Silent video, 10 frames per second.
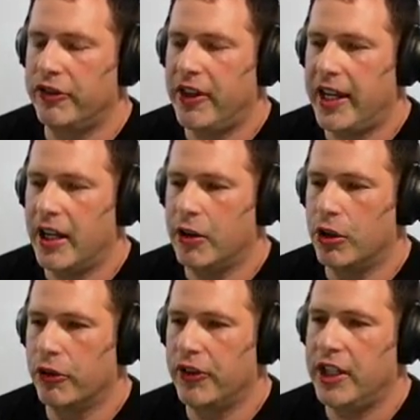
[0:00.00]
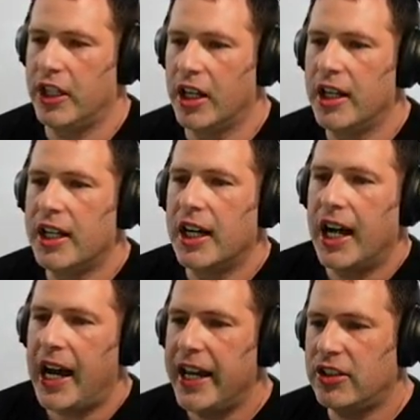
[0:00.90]
Orfeo over here,
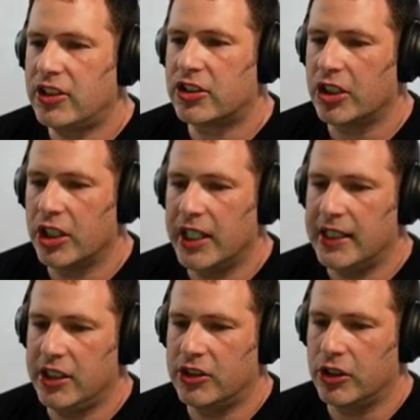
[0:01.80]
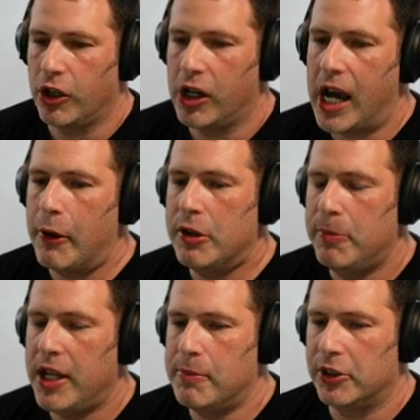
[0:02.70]
I certainly saw I
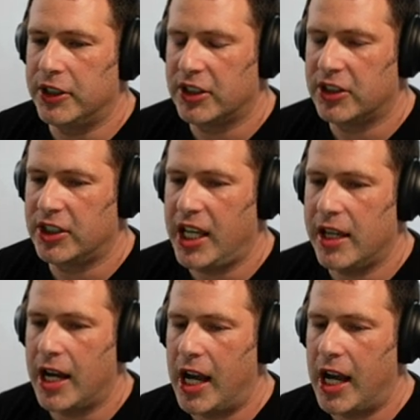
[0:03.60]
would be able to escape.